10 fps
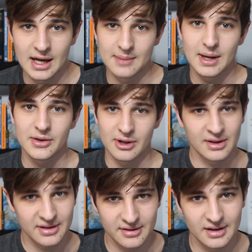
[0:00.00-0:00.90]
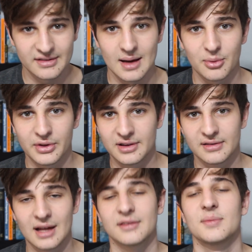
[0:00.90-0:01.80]
And by the way, this is an example. This is
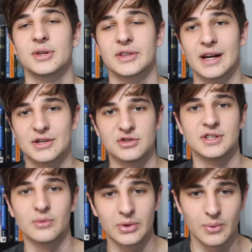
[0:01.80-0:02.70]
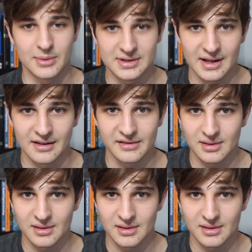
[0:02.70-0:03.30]
not something that I actually did with women's leggings.